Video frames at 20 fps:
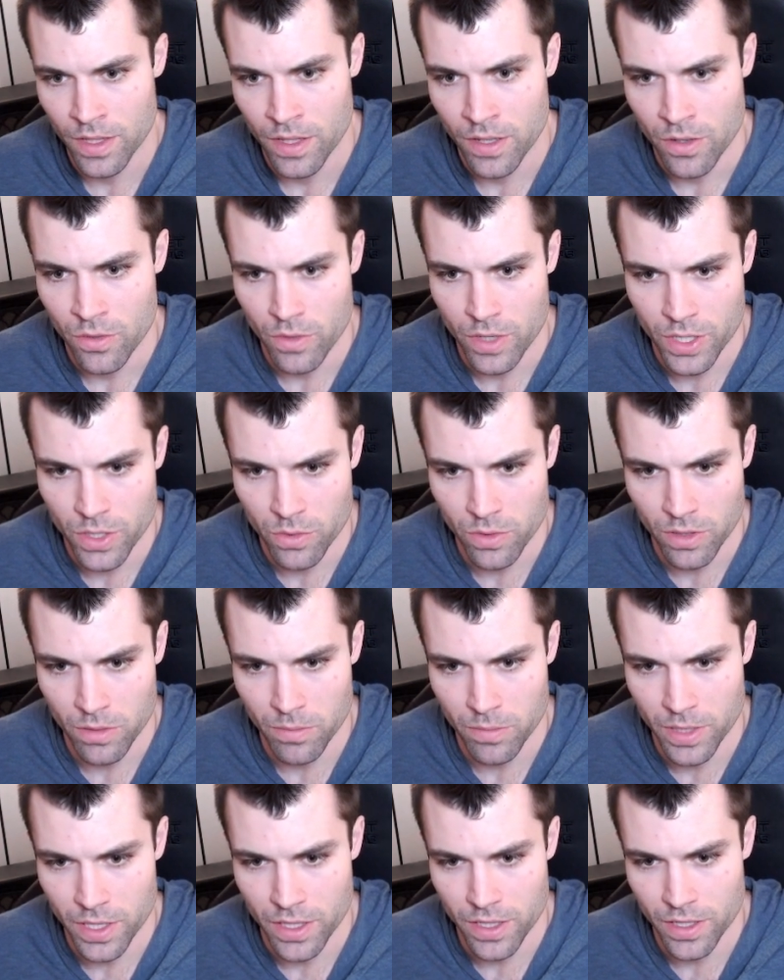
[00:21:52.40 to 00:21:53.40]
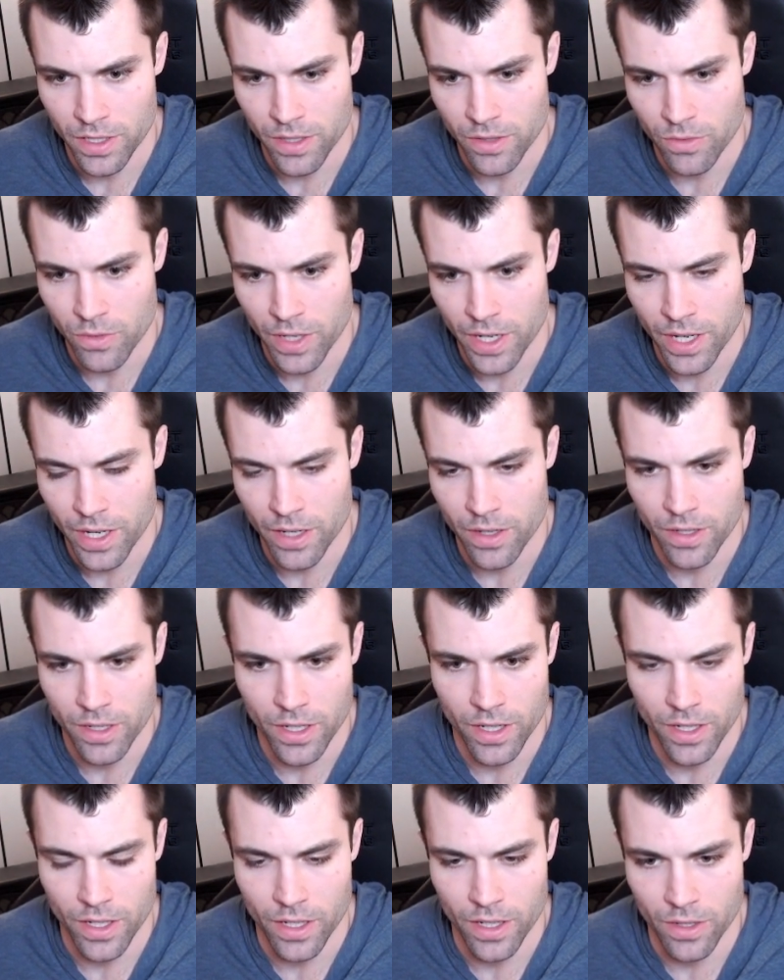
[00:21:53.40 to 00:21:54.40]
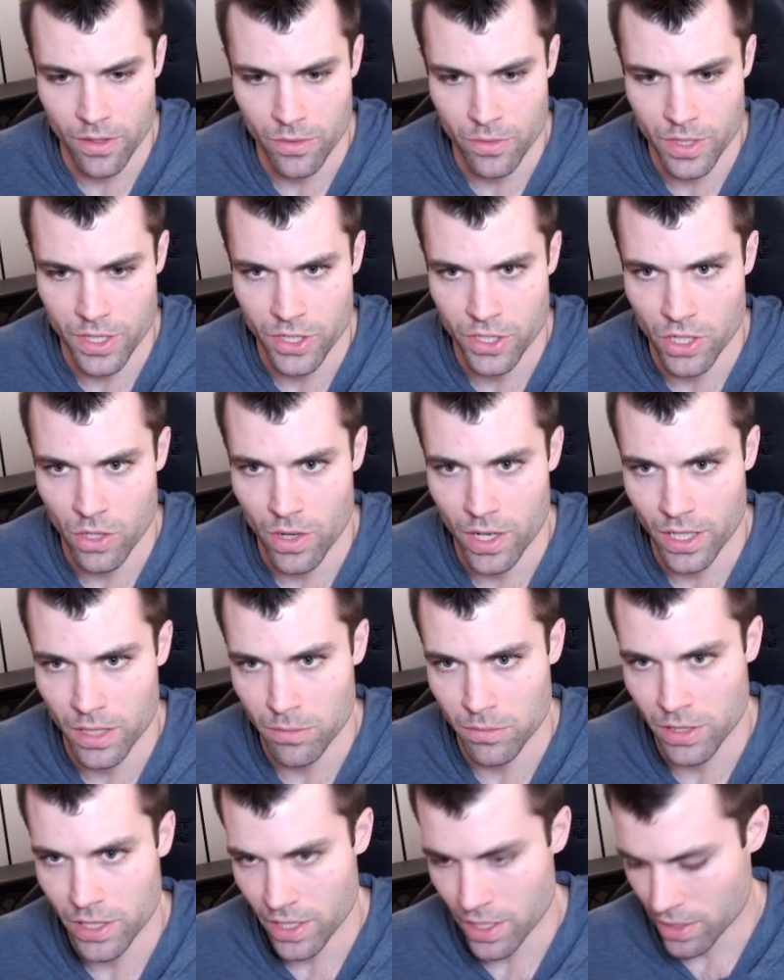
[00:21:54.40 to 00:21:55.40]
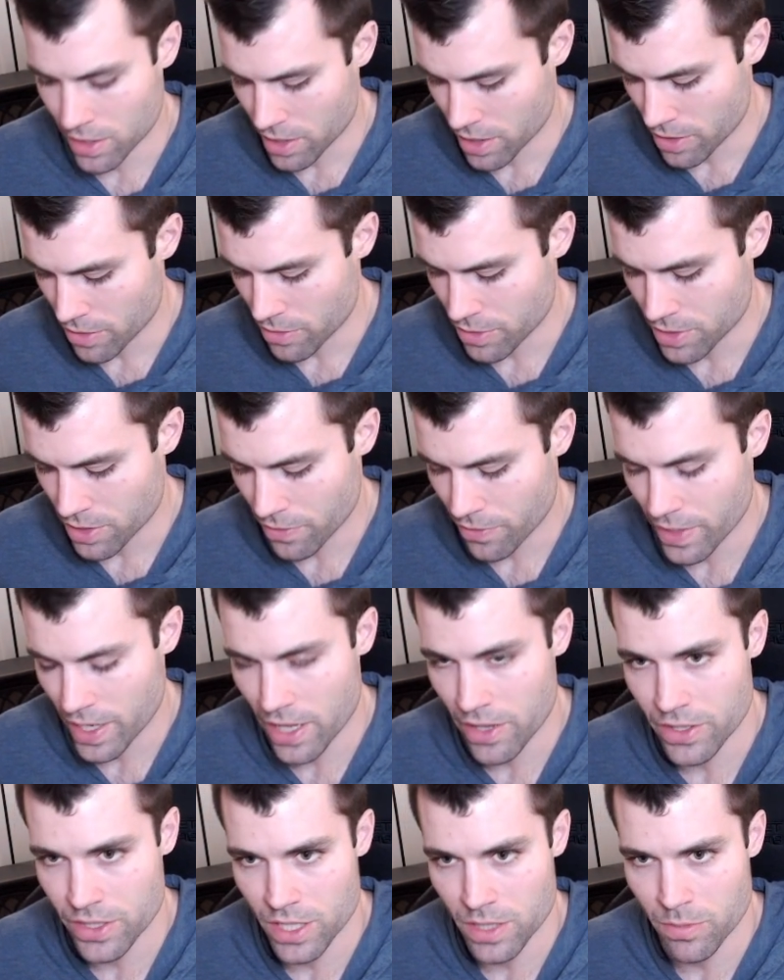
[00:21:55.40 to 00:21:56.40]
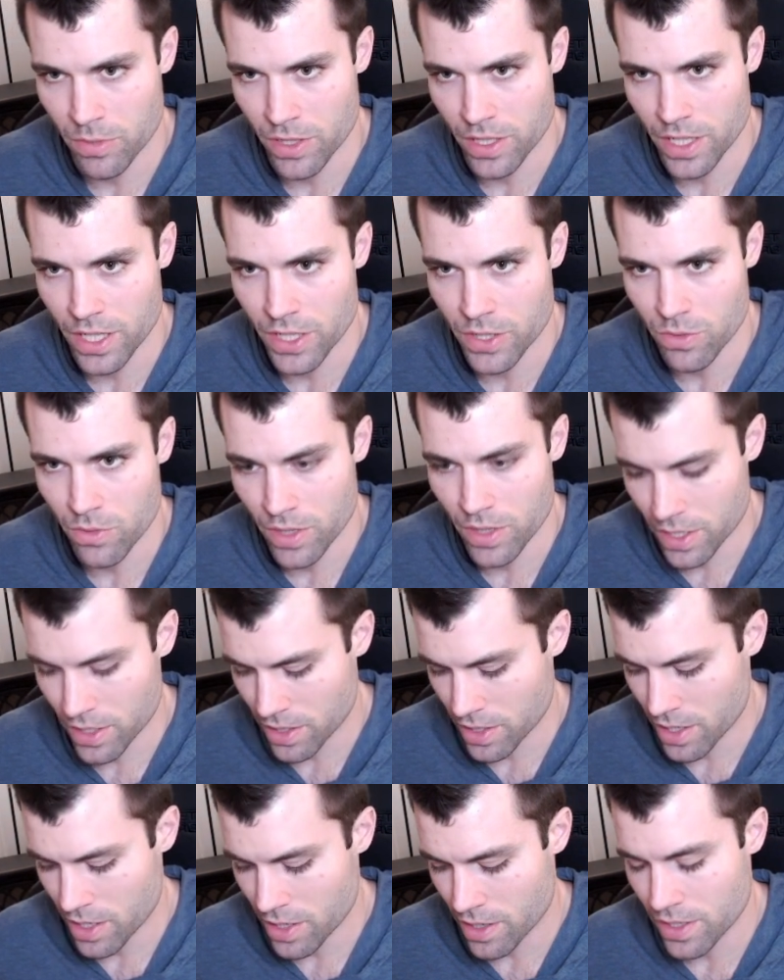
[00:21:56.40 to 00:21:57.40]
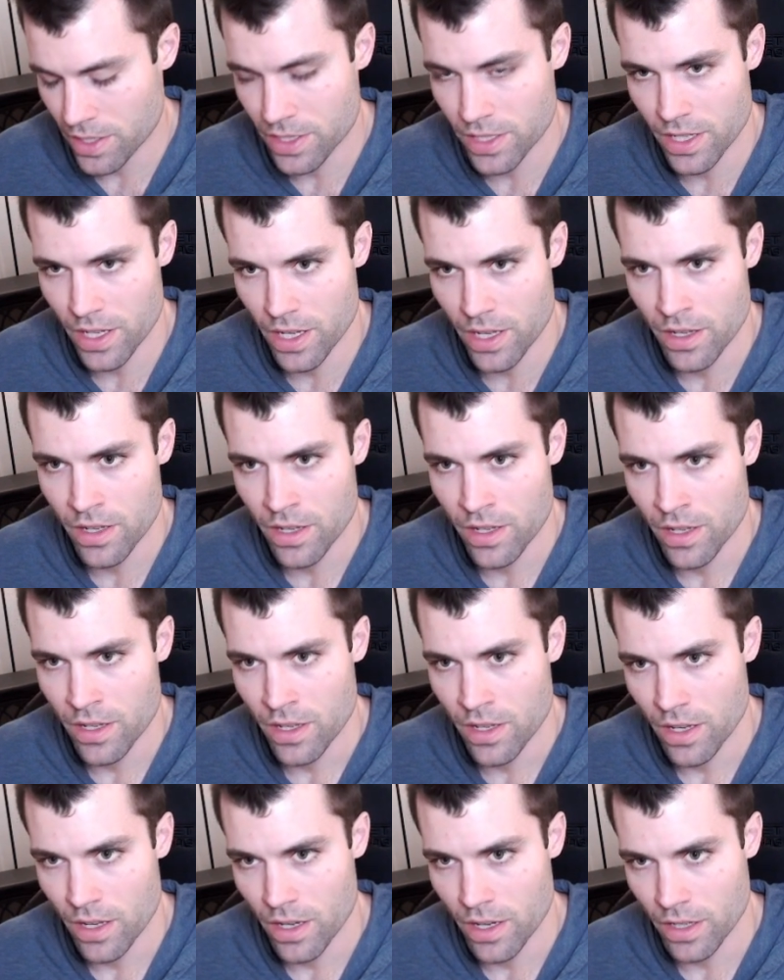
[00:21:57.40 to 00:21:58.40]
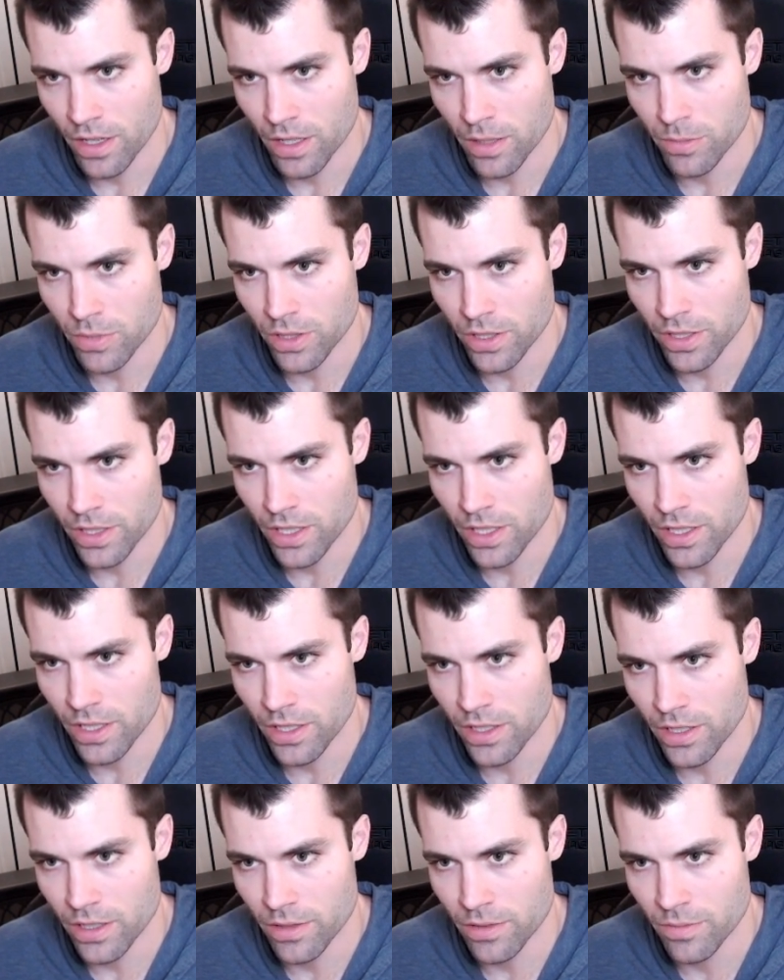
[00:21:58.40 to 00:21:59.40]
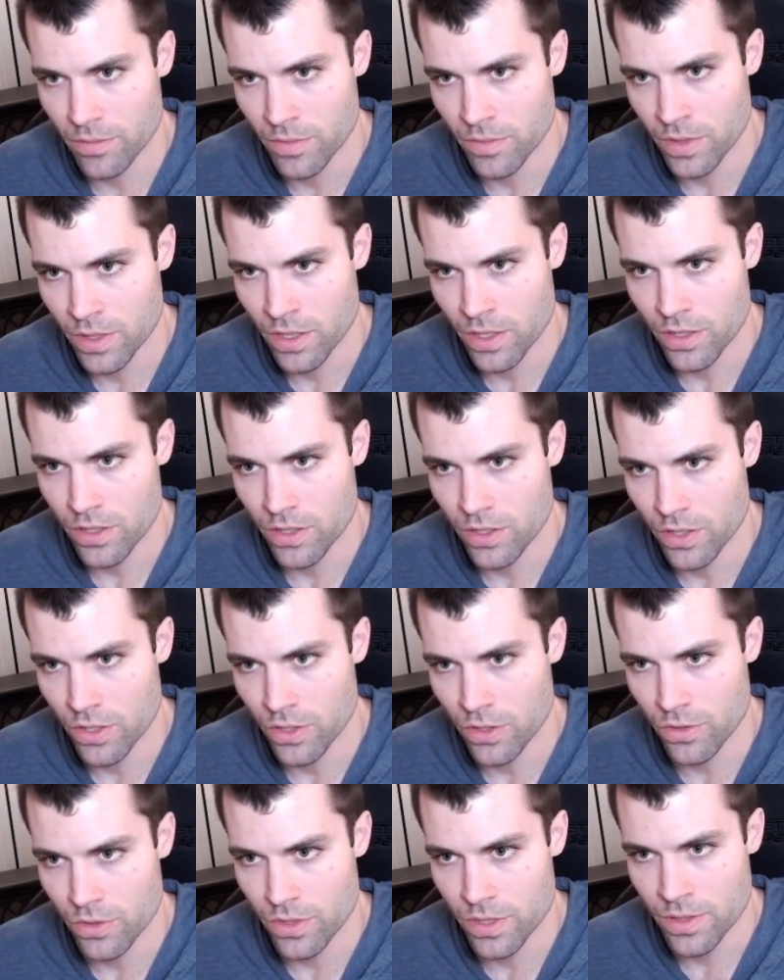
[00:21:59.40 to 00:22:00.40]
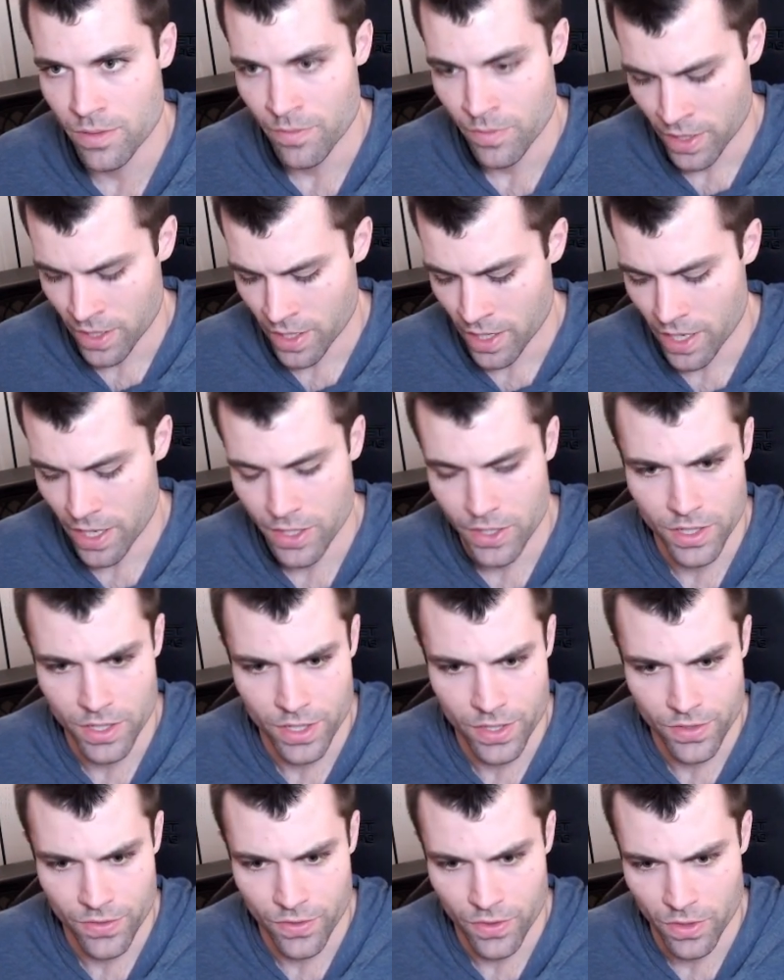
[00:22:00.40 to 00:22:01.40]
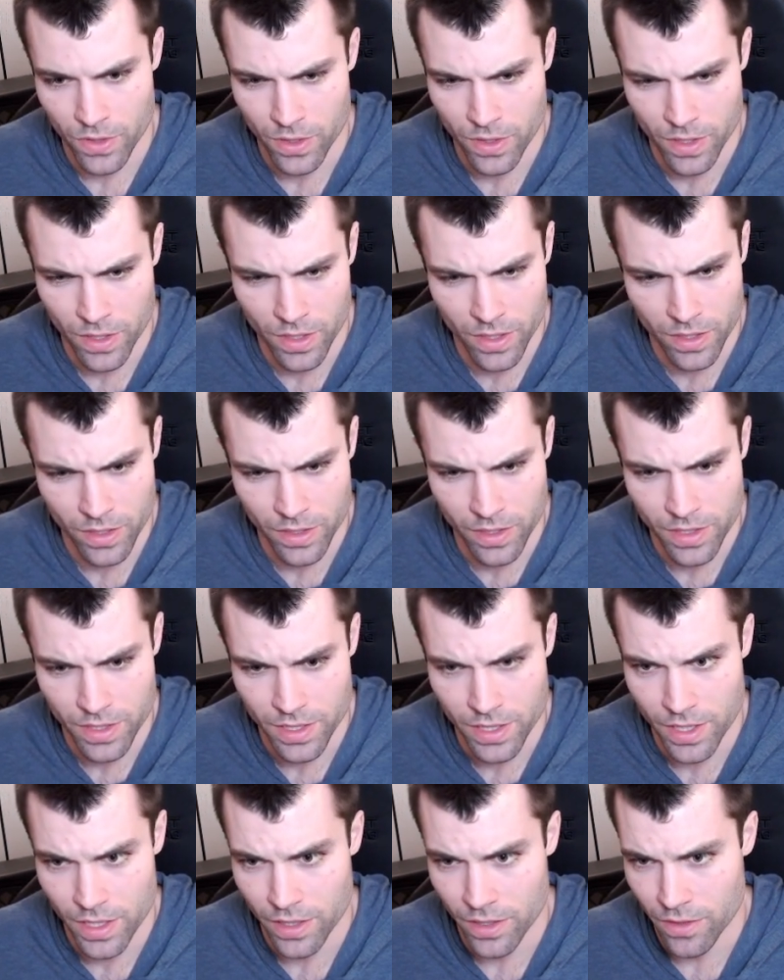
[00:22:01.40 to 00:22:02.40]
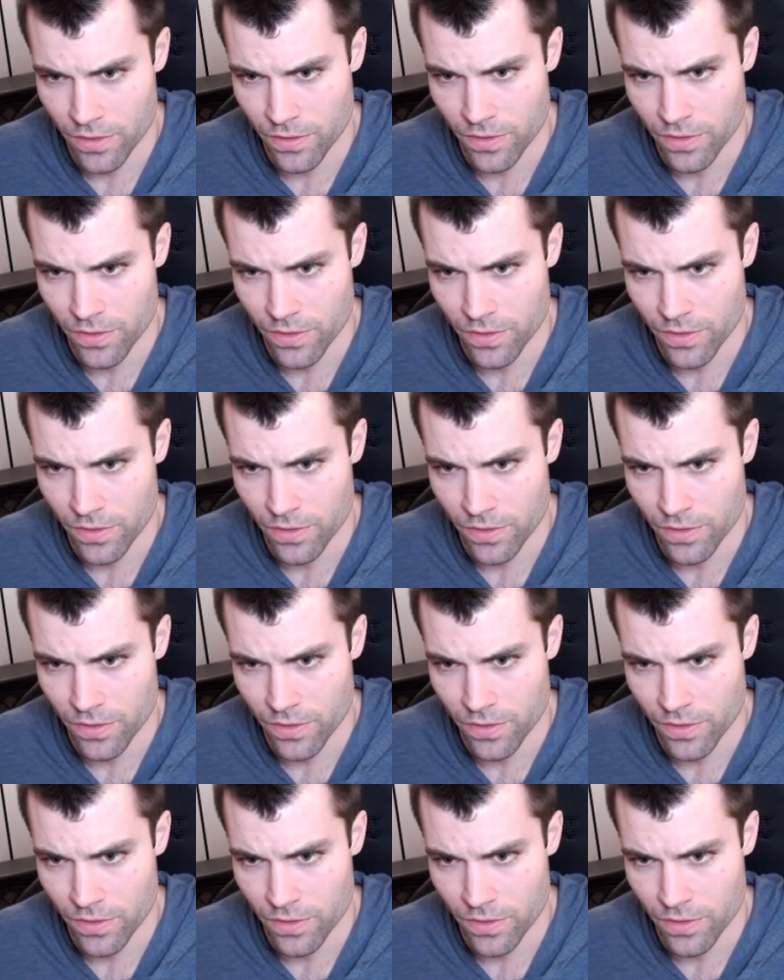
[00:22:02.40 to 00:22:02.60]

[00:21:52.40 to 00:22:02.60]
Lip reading: which will be where we show our completed to-dos. So for now, let's just put an H1 in there and say completed to-dos. And just for the sake of